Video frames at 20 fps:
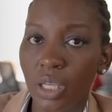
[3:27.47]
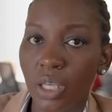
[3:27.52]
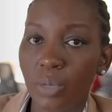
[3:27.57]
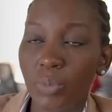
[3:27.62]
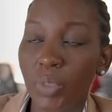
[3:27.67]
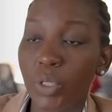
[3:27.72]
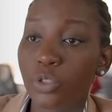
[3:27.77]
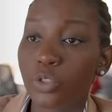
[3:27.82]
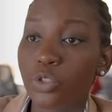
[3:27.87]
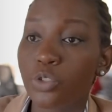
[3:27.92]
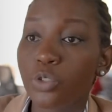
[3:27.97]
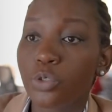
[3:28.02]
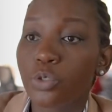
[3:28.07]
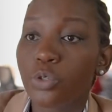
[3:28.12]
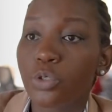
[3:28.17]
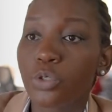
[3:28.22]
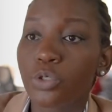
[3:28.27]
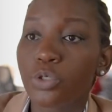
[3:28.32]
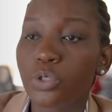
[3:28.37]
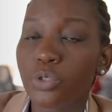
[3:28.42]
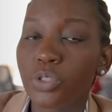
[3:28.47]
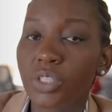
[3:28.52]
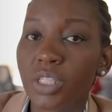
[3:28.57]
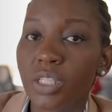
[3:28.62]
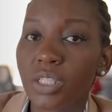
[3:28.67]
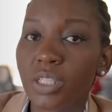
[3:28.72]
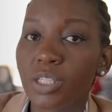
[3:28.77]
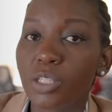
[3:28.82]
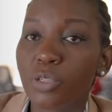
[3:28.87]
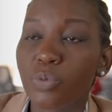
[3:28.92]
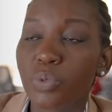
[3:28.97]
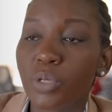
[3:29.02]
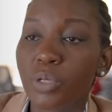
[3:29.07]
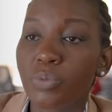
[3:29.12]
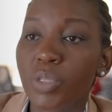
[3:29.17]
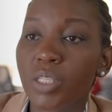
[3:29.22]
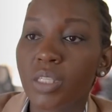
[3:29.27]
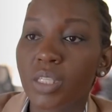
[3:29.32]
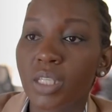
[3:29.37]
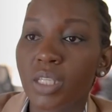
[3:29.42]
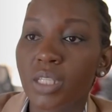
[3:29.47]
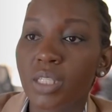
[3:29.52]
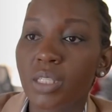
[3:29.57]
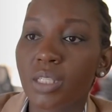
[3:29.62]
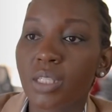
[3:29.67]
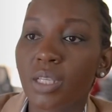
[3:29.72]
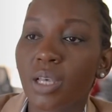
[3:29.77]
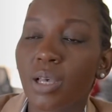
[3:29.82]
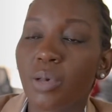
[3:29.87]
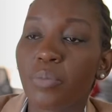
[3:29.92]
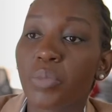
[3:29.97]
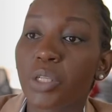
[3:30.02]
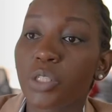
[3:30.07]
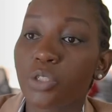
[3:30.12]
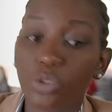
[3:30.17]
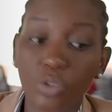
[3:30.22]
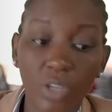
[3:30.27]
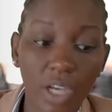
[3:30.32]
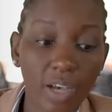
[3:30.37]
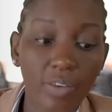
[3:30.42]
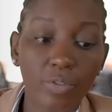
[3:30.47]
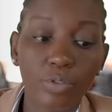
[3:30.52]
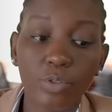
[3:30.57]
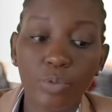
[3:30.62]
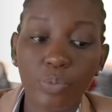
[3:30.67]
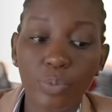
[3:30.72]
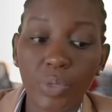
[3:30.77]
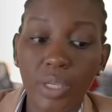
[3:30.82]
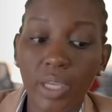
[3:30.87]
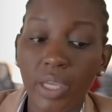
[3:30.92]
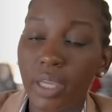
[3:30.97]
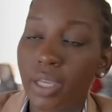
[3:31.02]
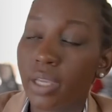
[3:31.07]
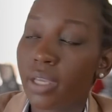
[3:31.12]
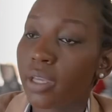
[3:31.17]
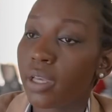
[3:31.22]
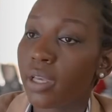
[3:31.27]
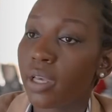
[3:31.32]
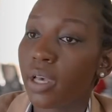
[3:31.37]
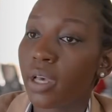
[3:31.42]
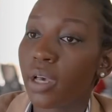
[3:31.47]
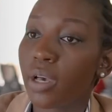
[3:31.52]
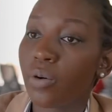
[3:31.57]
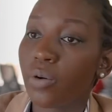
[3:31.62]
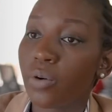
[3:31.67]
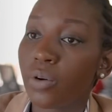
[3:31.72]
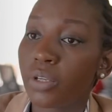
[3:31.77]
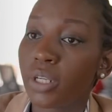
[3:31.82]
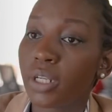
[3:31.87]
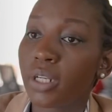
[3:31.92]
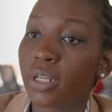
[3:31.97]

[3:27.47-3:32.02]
because you're not using these premises, but you have to pay on